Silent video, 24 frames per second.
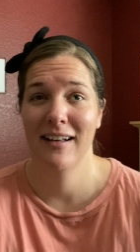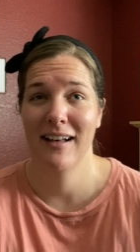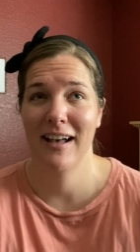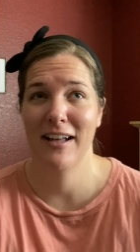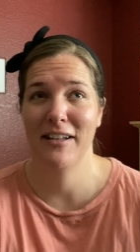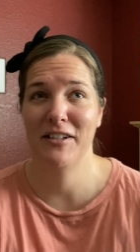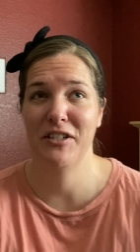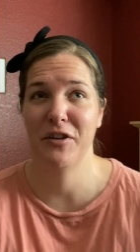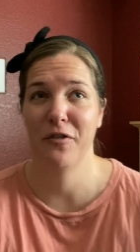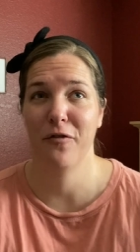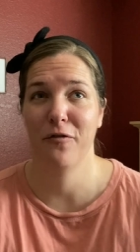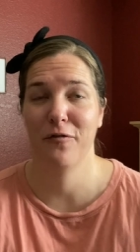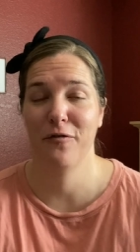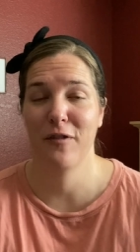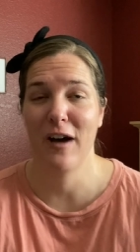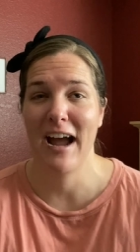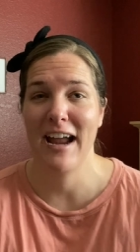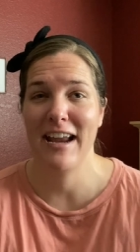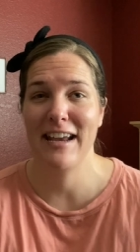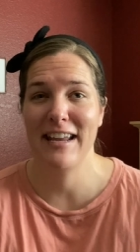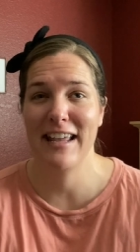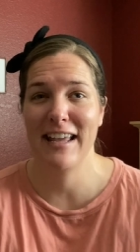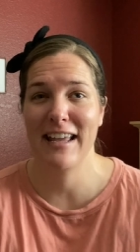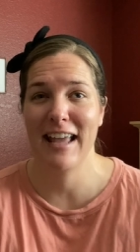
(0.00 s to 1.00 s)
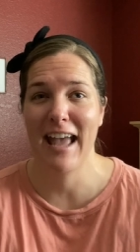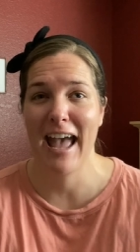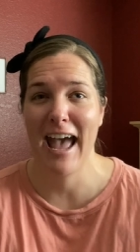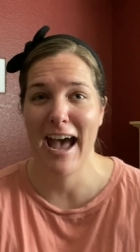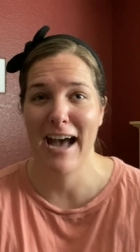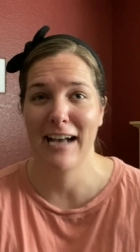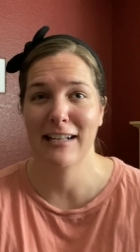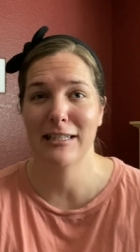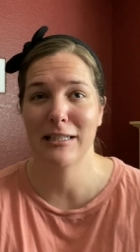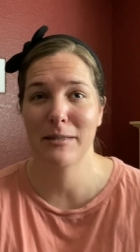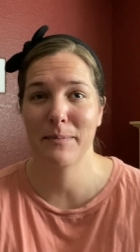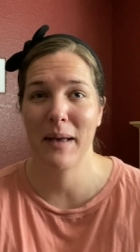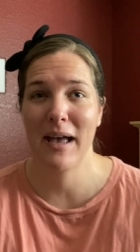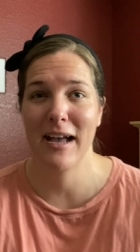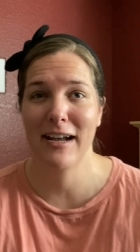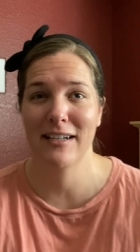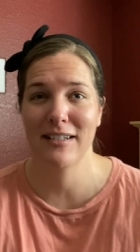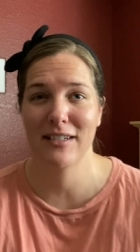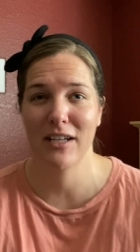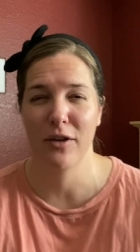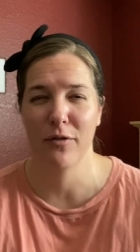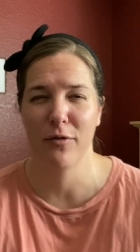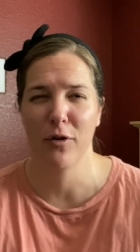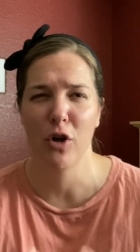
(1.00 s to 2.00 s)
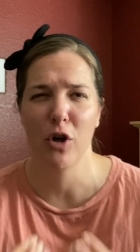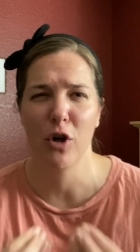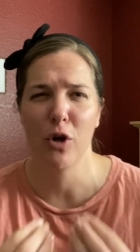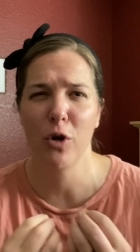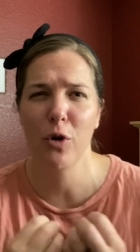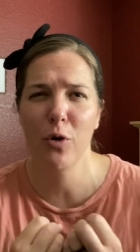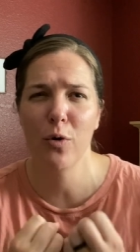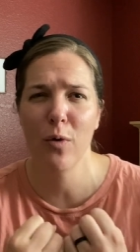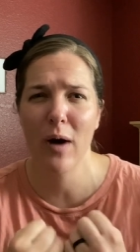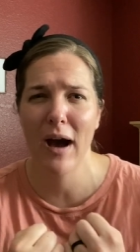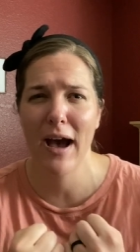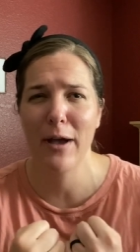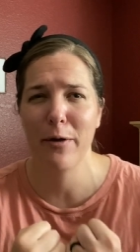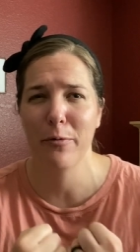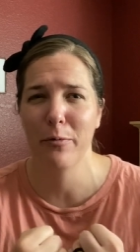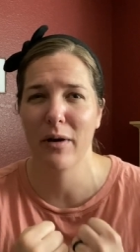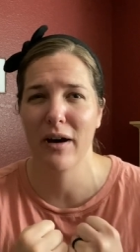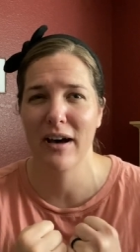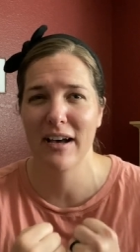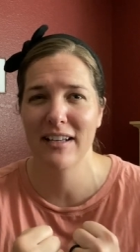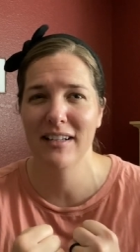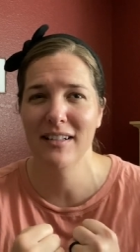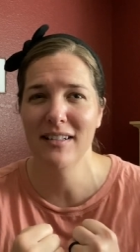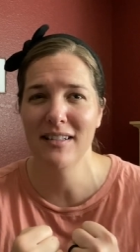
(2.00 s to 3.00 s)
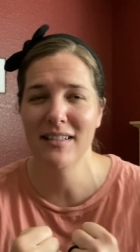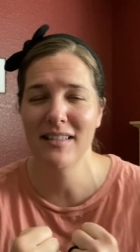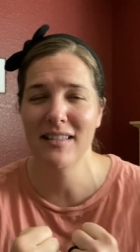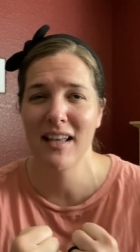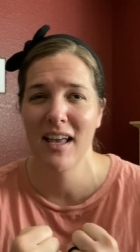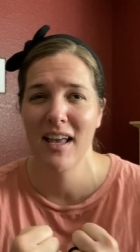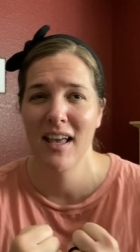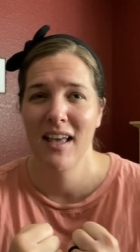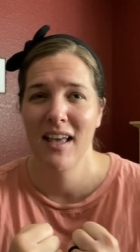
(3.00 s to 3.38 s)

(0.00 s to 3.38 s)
a defining aspect of who I was,